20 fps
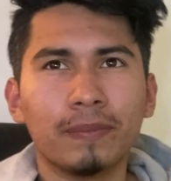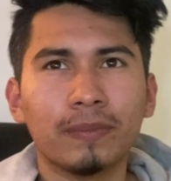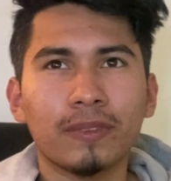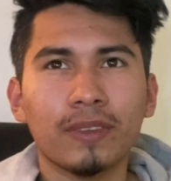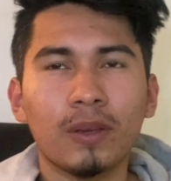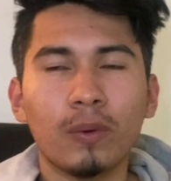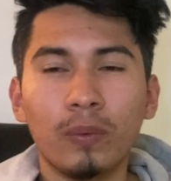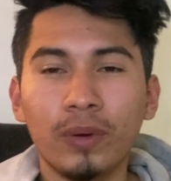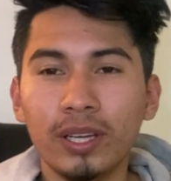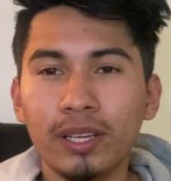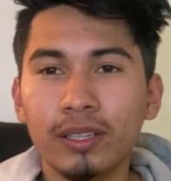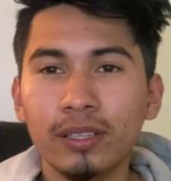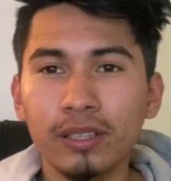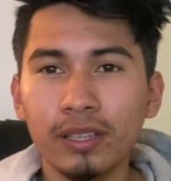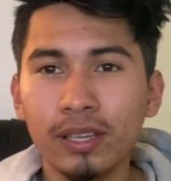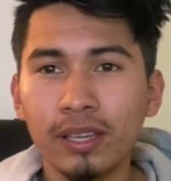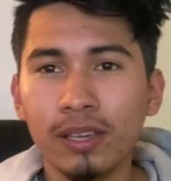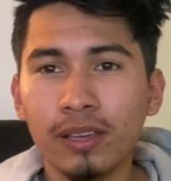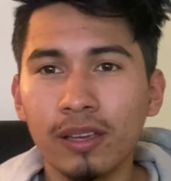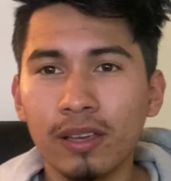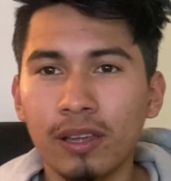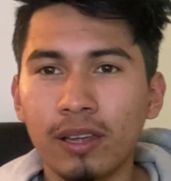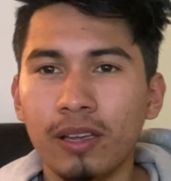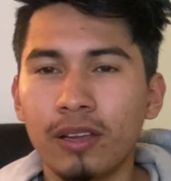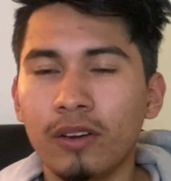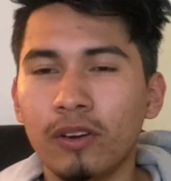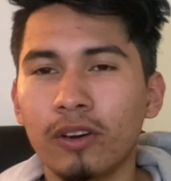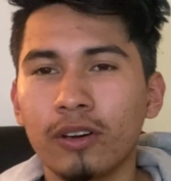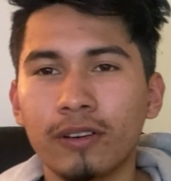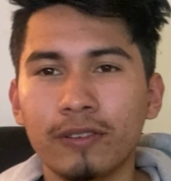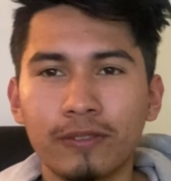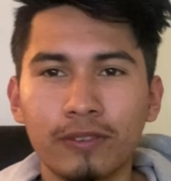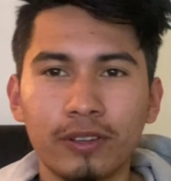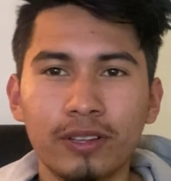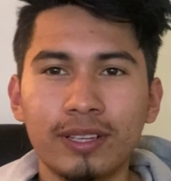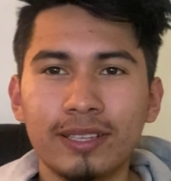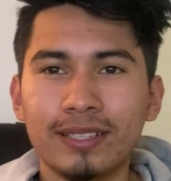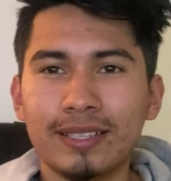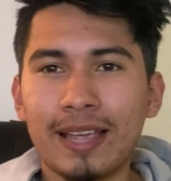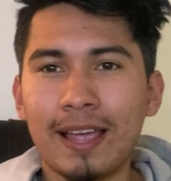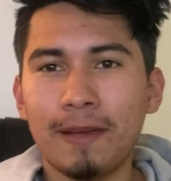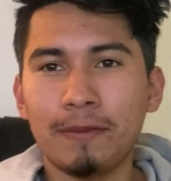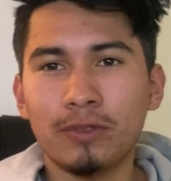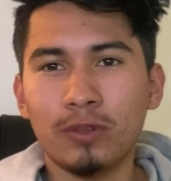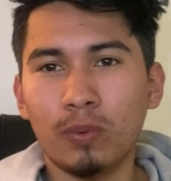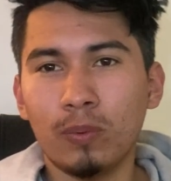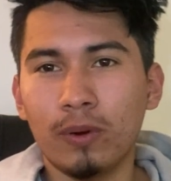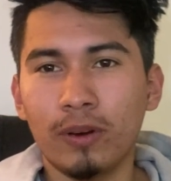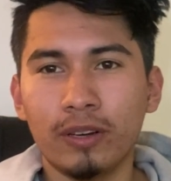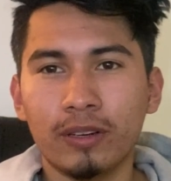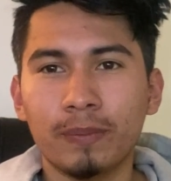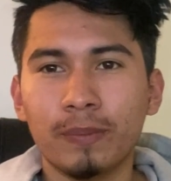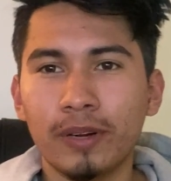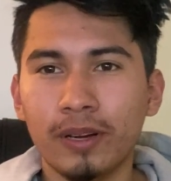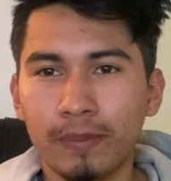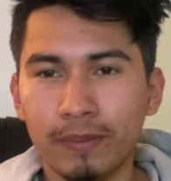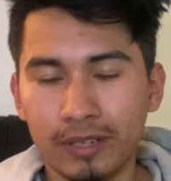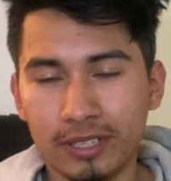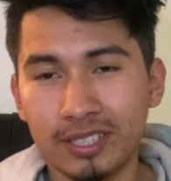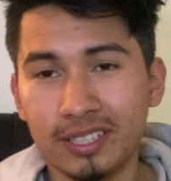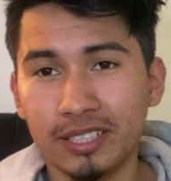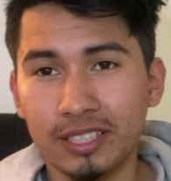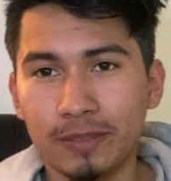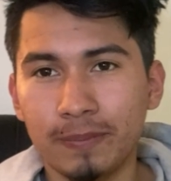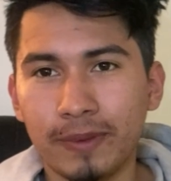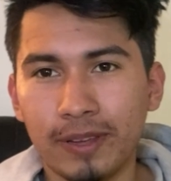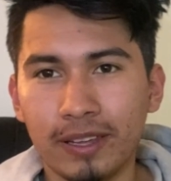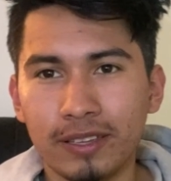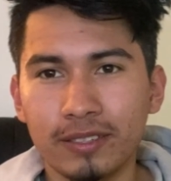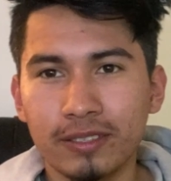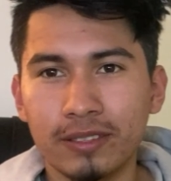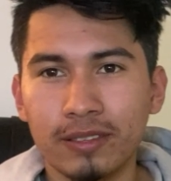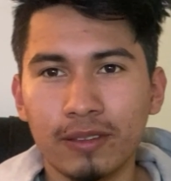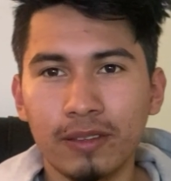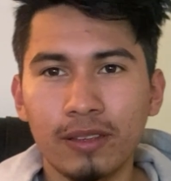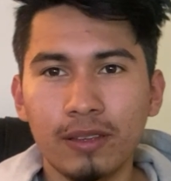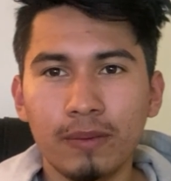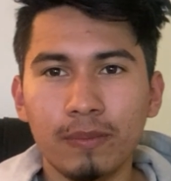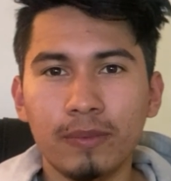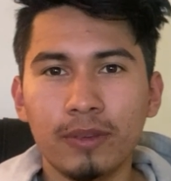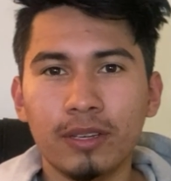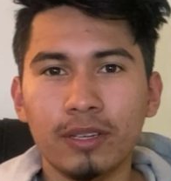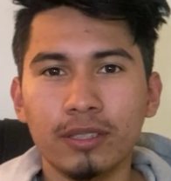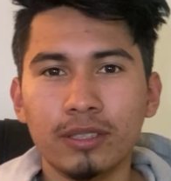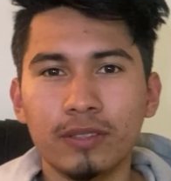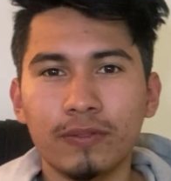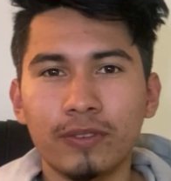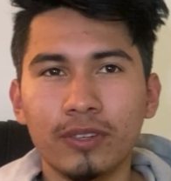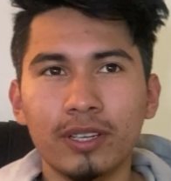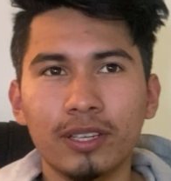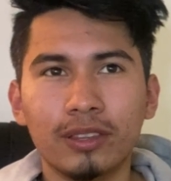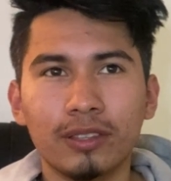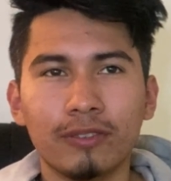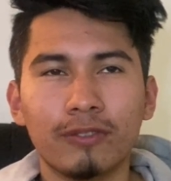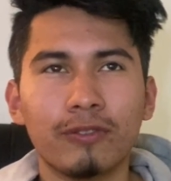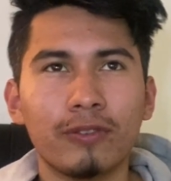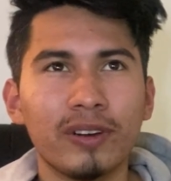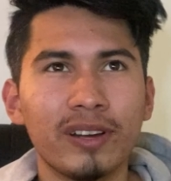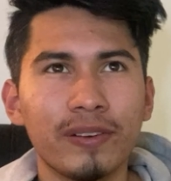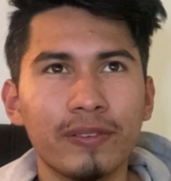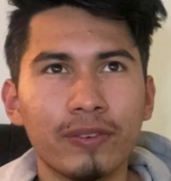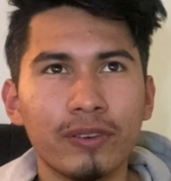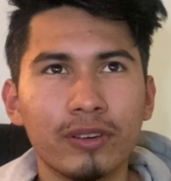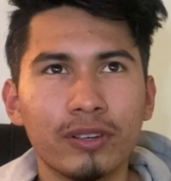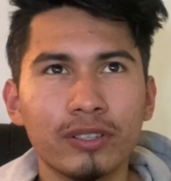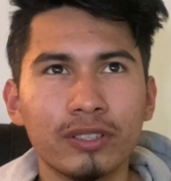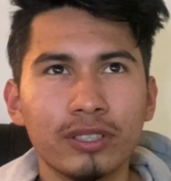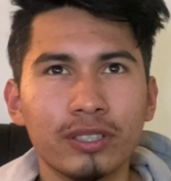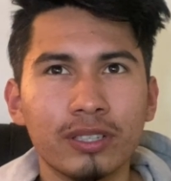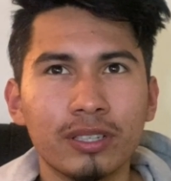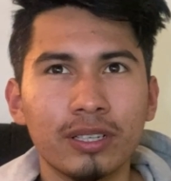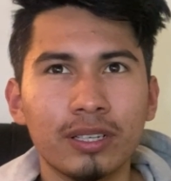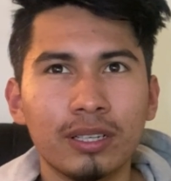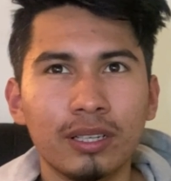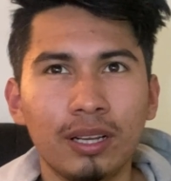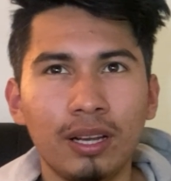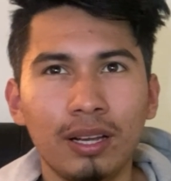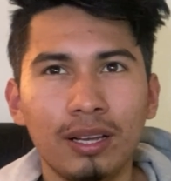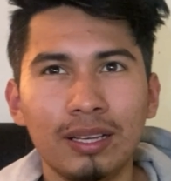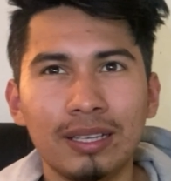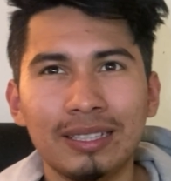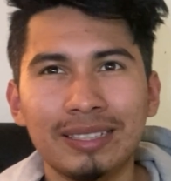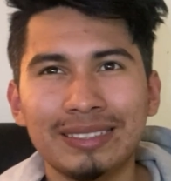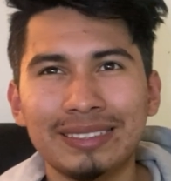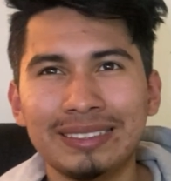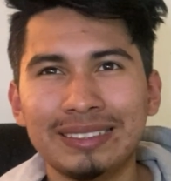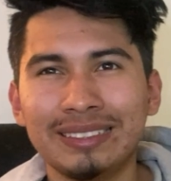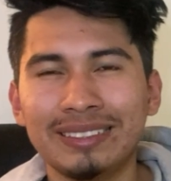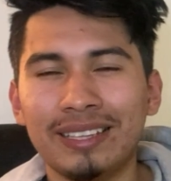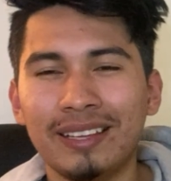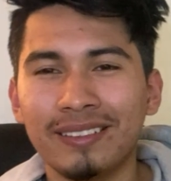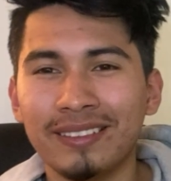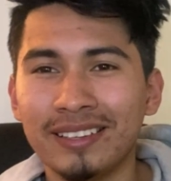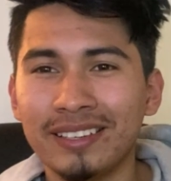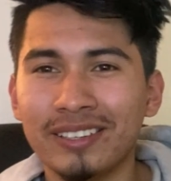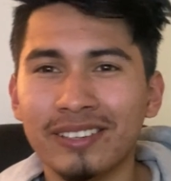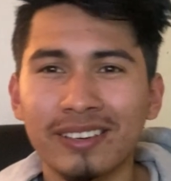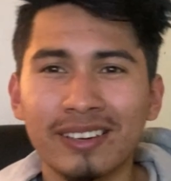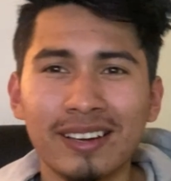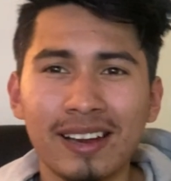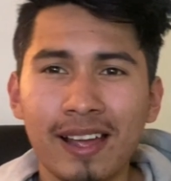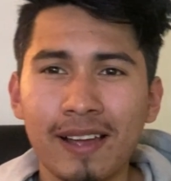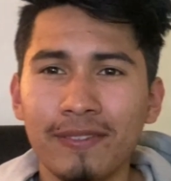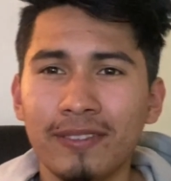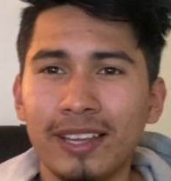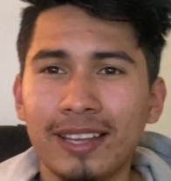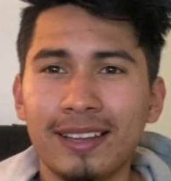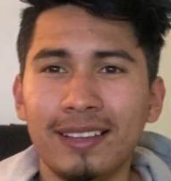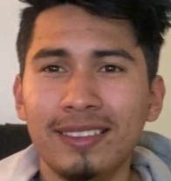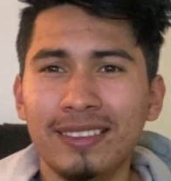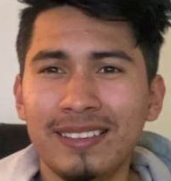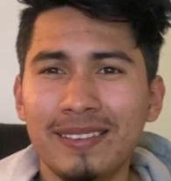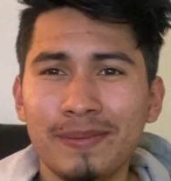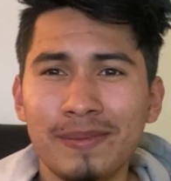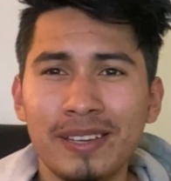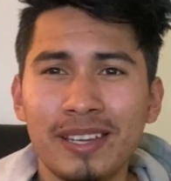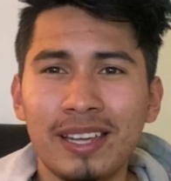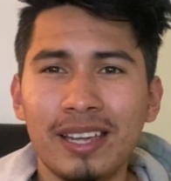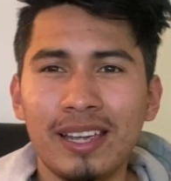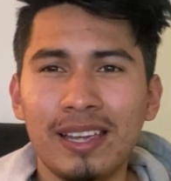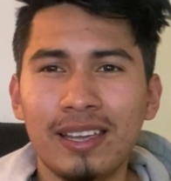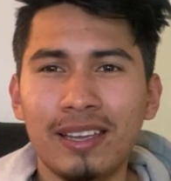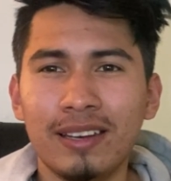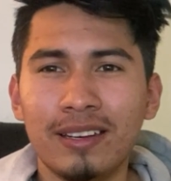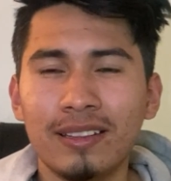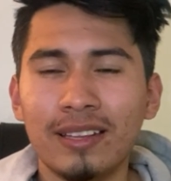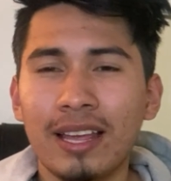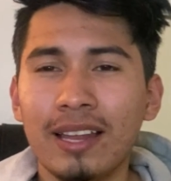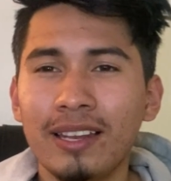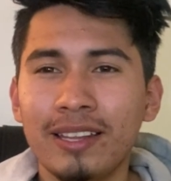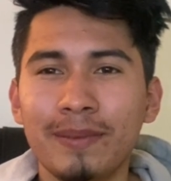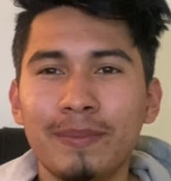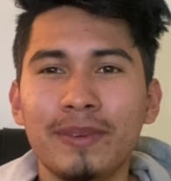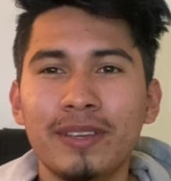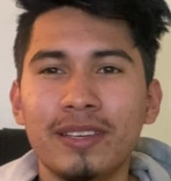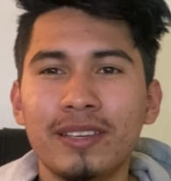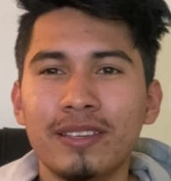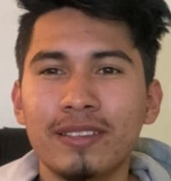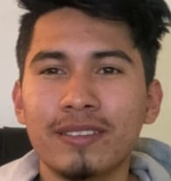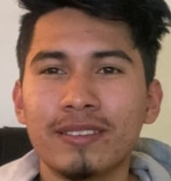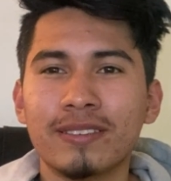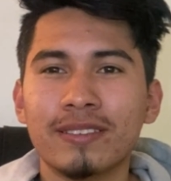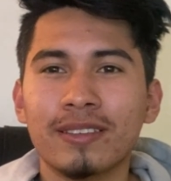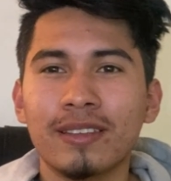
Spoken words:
weekly in order for this app to work pretty much its best. Because if you get the free version, I think you're gonna have like a limit, and that limit is